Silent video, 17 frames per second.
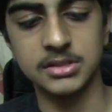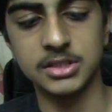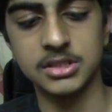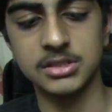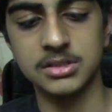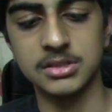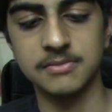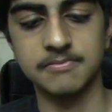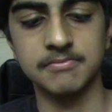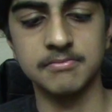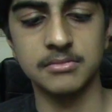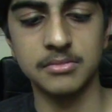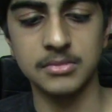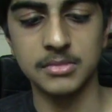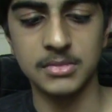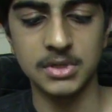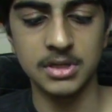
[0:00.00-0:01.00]
just
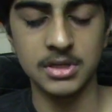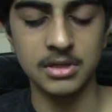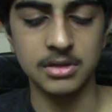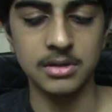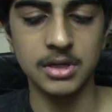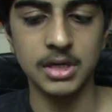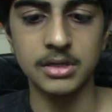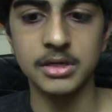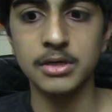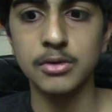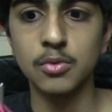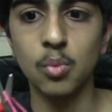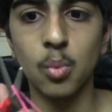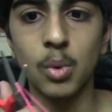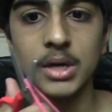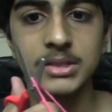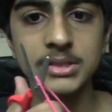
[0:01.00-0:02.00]
cut it
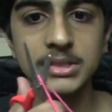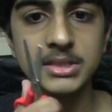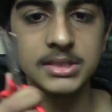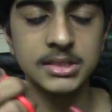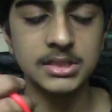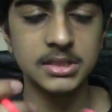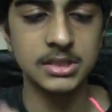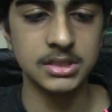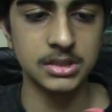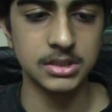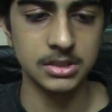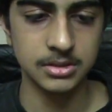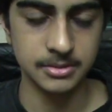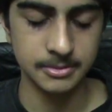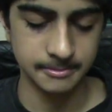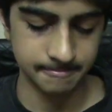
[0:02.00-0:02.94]
once,